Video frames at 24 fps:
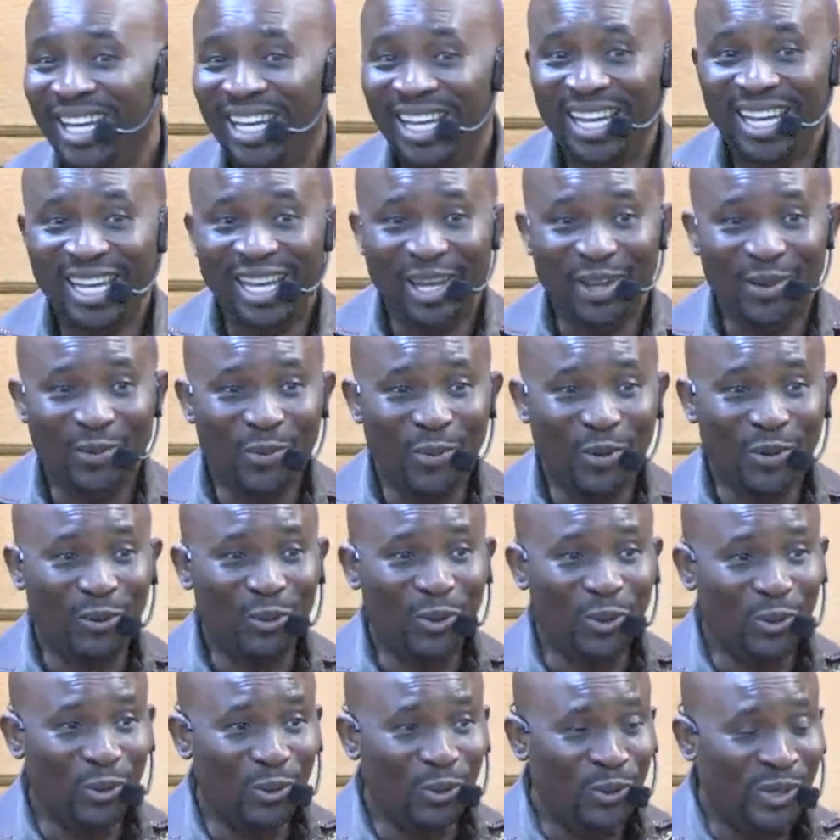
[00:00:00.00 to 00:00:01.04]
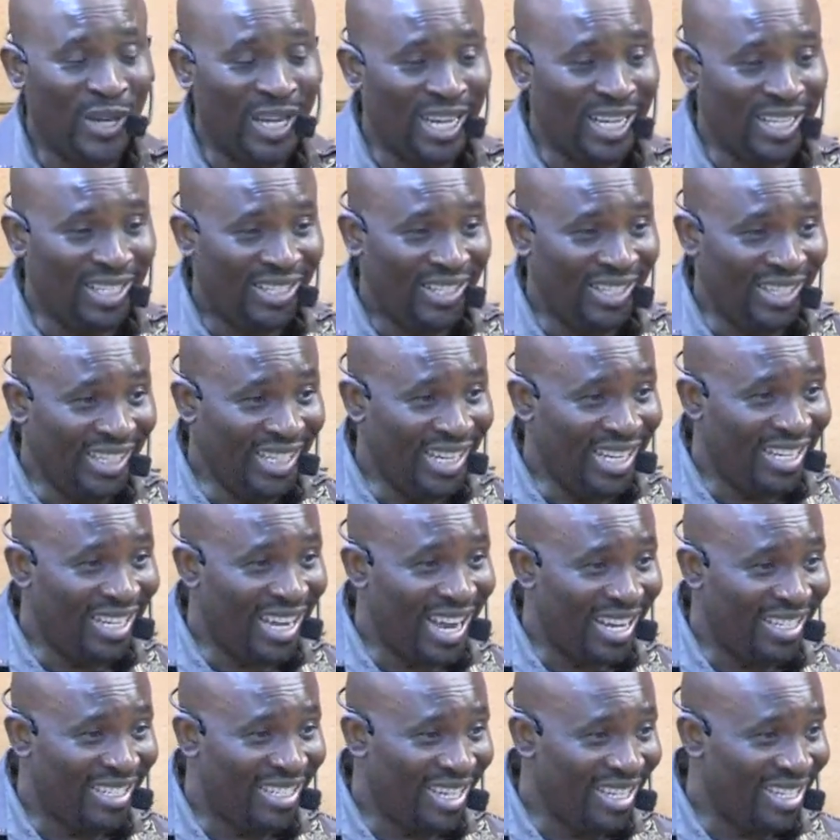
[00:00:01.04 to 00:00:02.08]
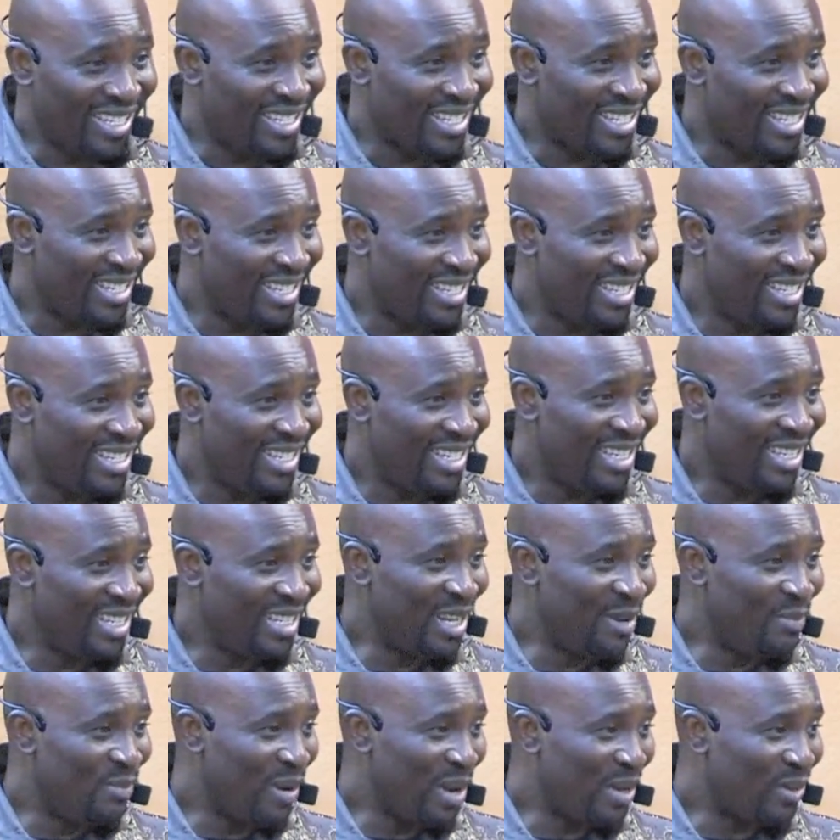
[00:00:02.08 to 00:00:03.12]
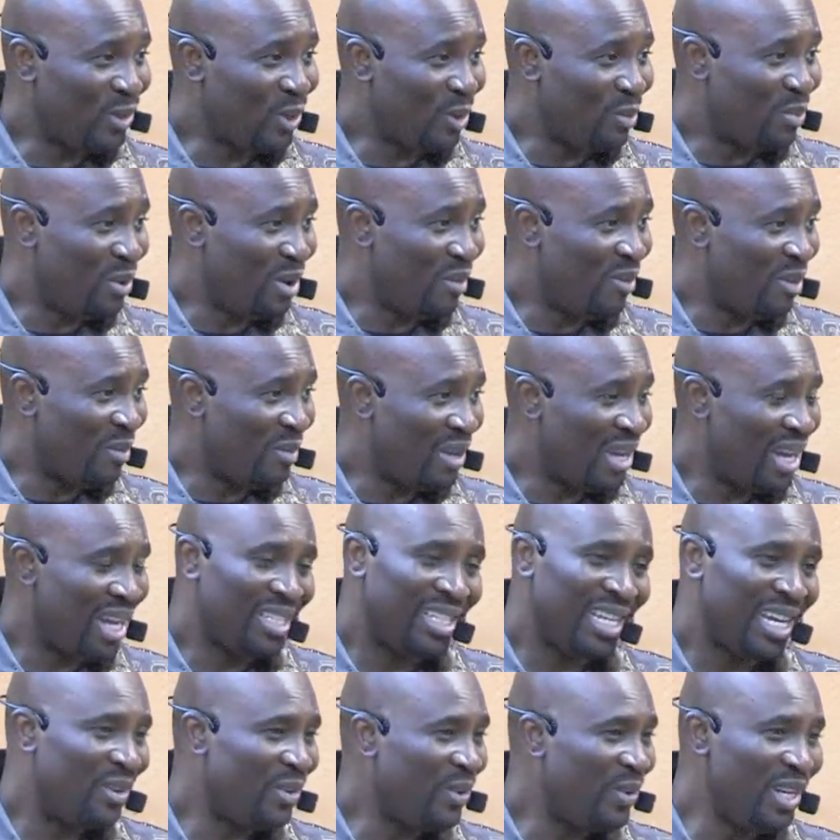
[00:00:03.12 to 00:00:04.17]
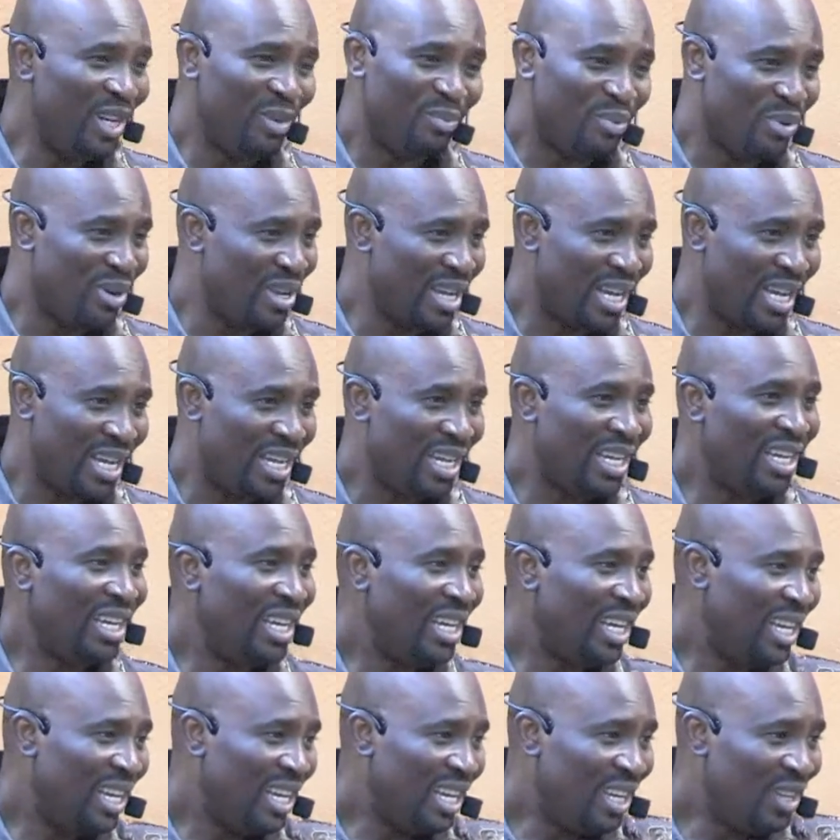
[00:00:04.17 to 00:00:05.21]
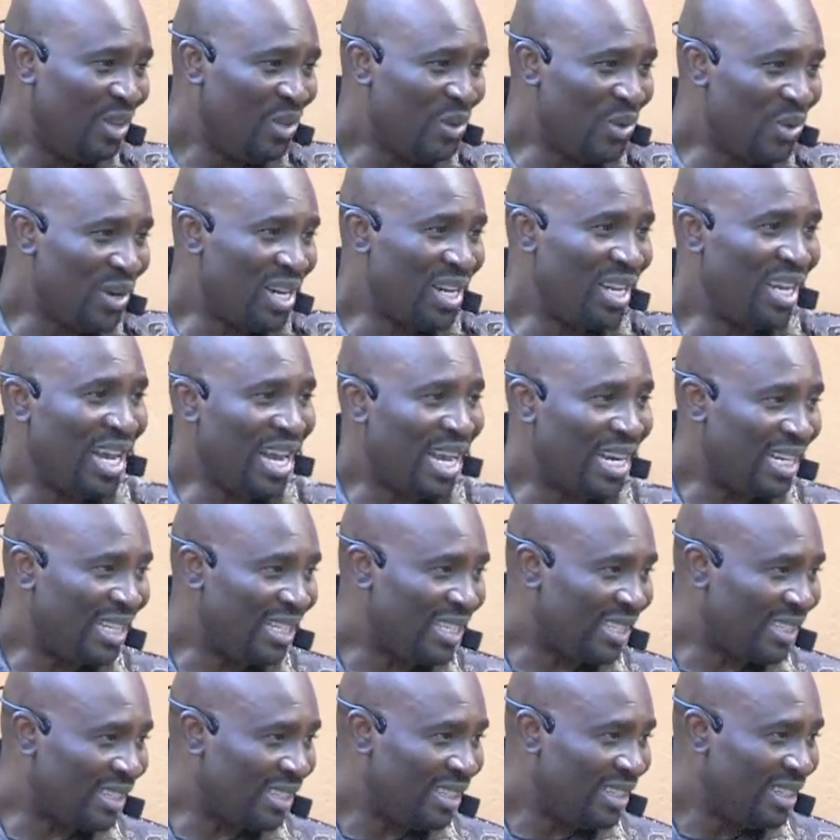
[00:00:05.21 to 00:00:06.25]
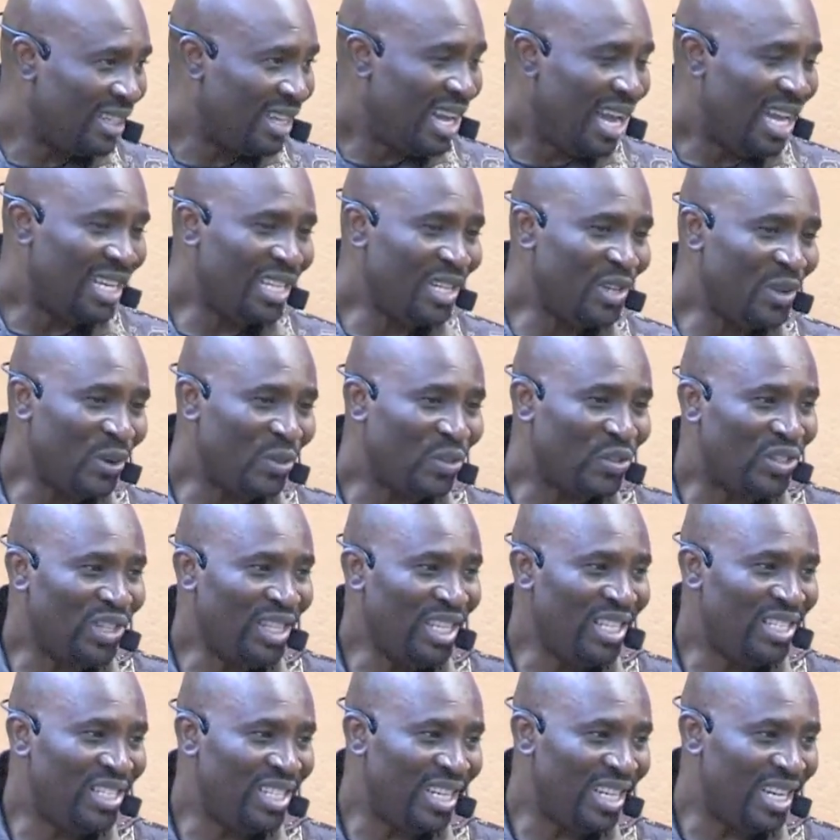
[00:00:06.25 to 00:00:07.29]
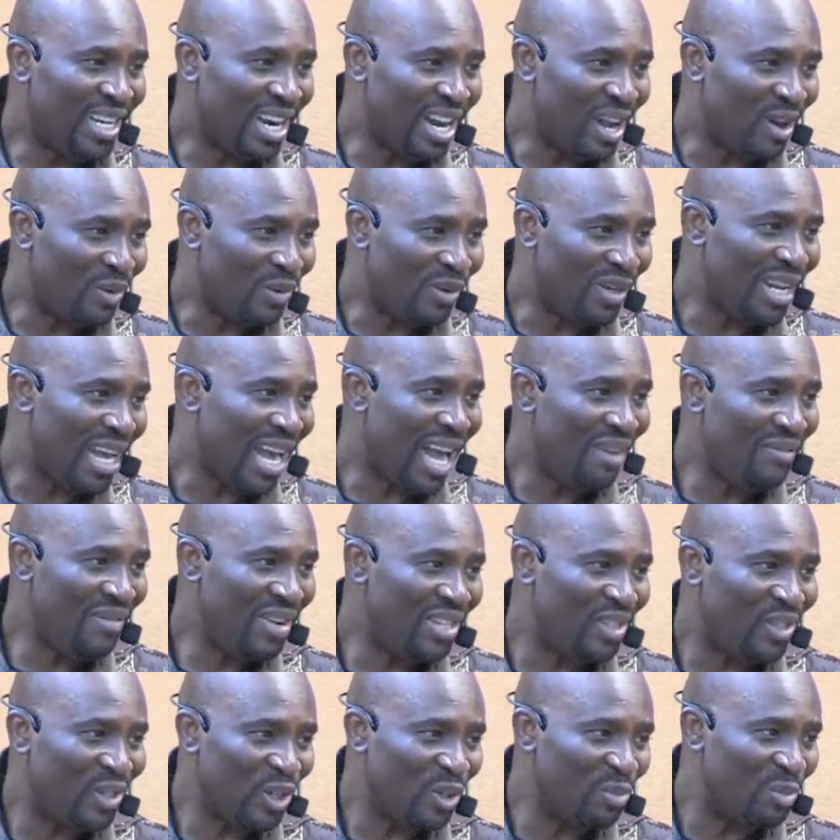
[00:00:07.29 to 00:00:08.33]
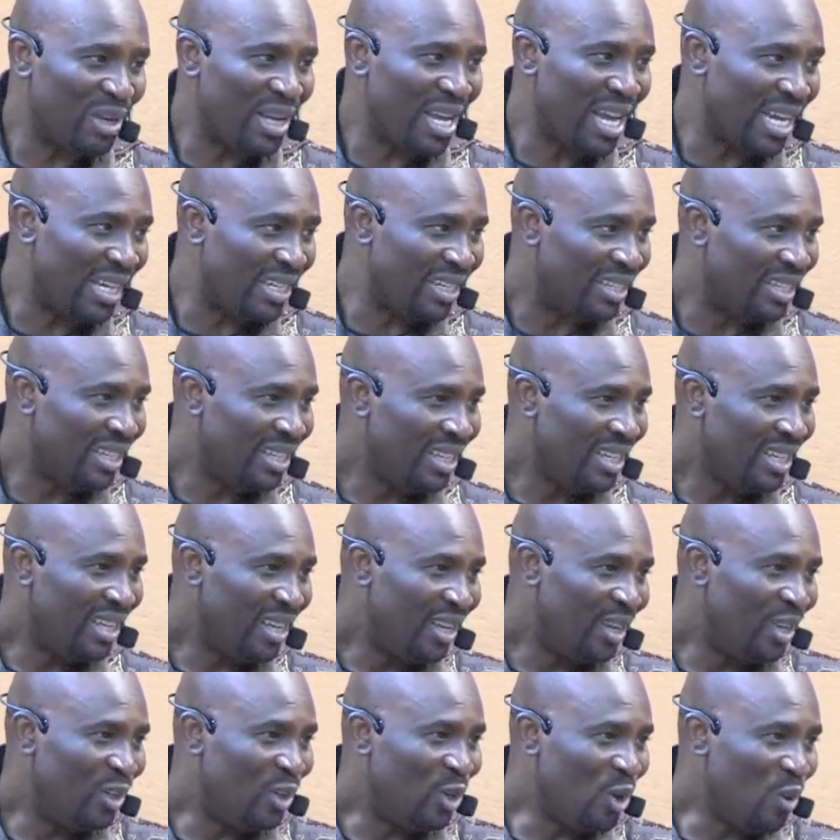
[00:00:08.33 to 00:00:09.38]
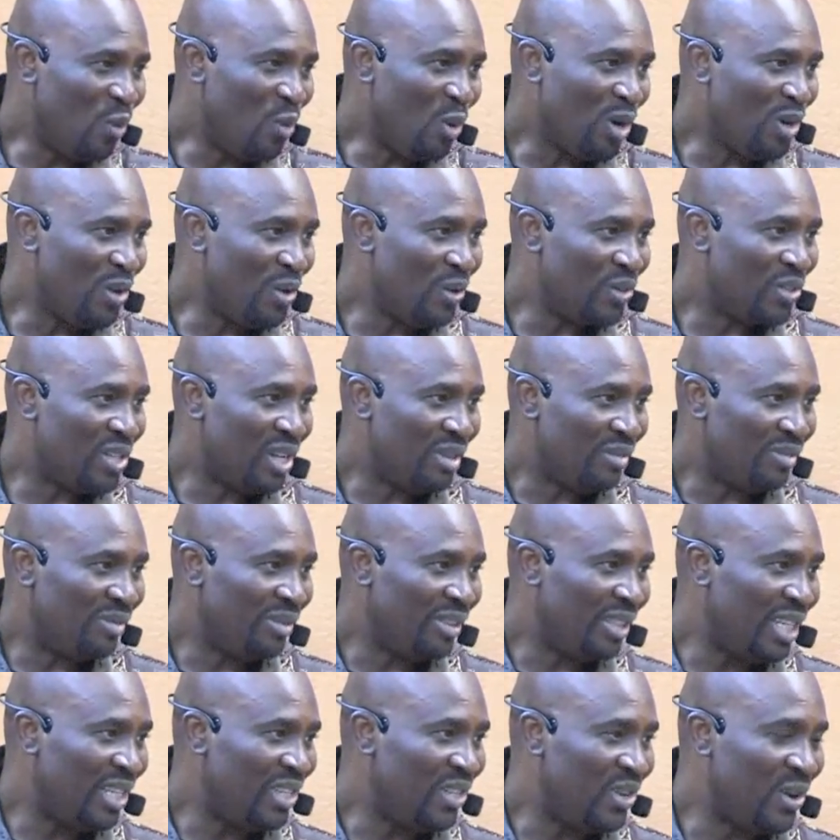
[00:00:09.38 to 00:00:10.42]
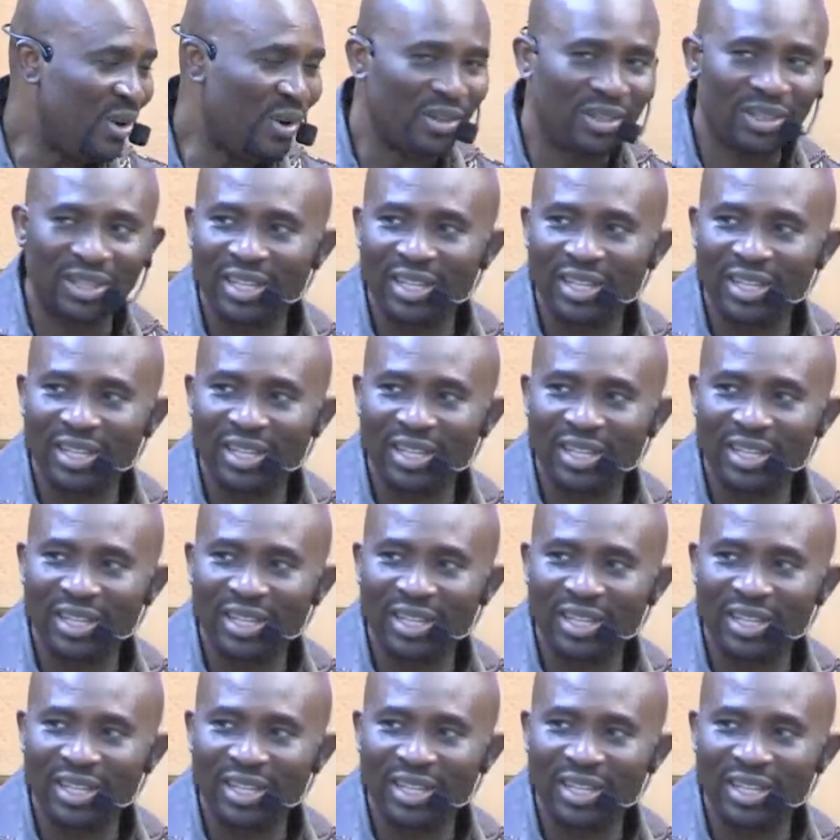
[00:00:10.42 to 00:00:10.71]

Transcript: He was going to take his CDS license. He said, Pastor, pray for me. I said, I don't need prayer. You already got it. I said, Your seed is in the ground. The harvest just began. Don't worry yourself. It's done.